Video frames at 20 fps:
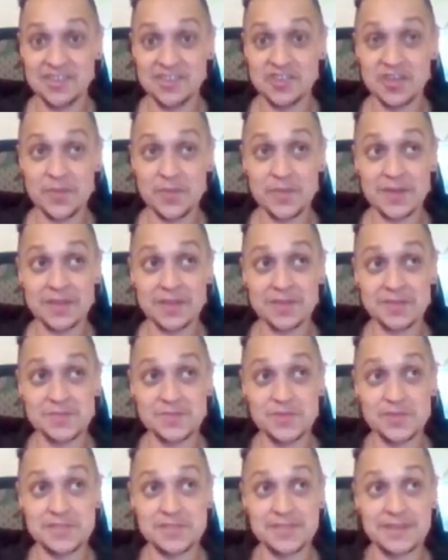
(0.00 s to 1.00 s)
chirping at this
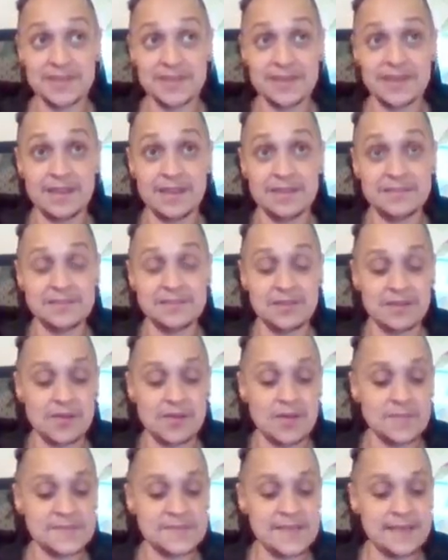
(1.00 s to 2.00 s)
person like, don't
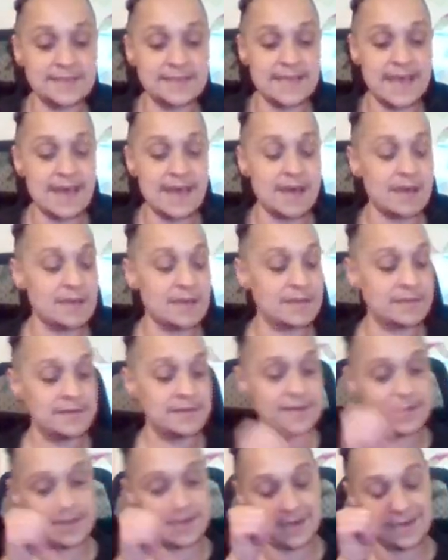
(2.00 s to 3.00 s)
go upside
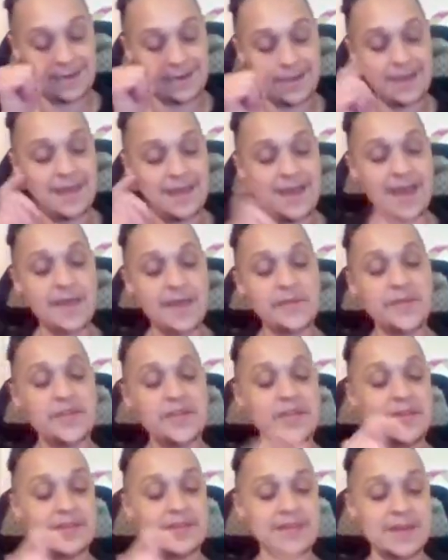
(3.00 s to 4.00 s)
down. And I'm
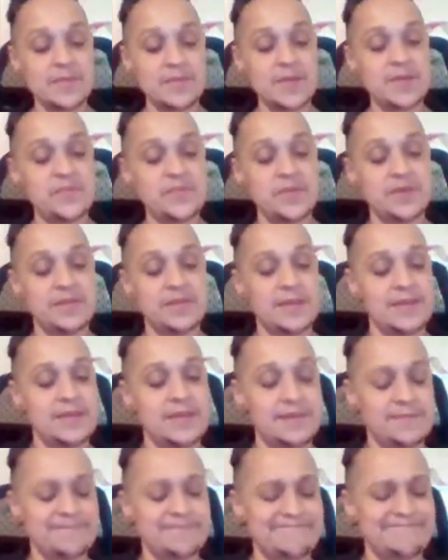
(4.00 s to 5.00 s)
hearing that might be
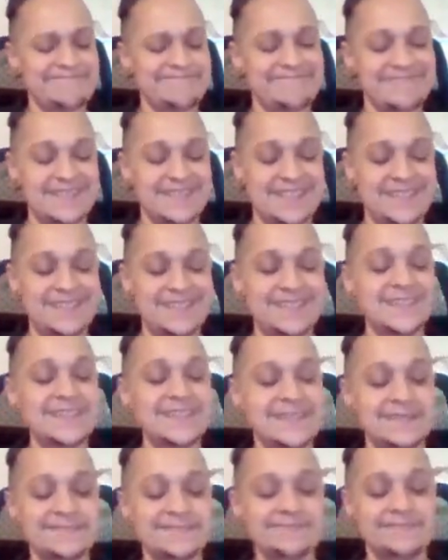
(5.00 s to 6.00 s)
like
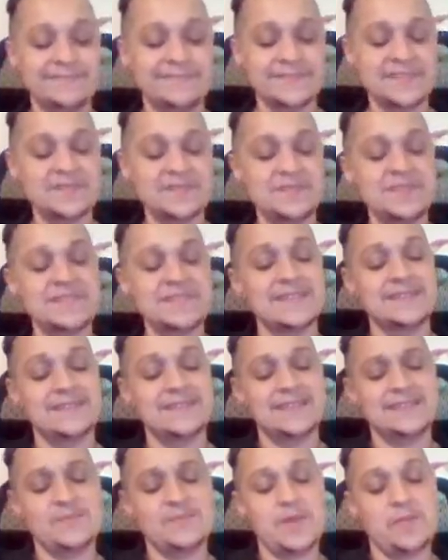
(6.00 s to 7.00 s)
So he's like,
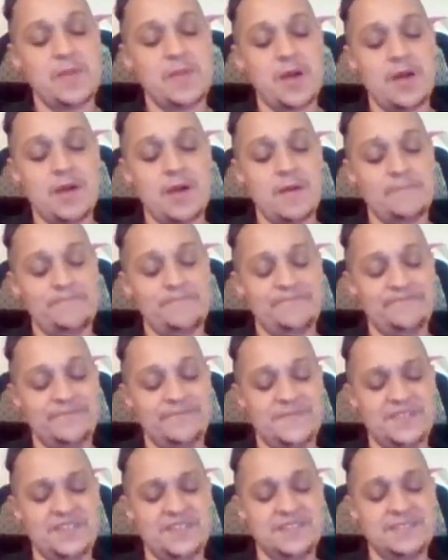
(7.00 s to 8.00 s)
that's my mom.
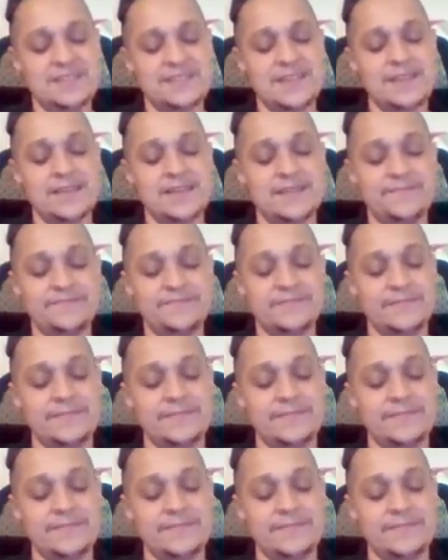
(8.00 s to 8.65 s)
And she's like,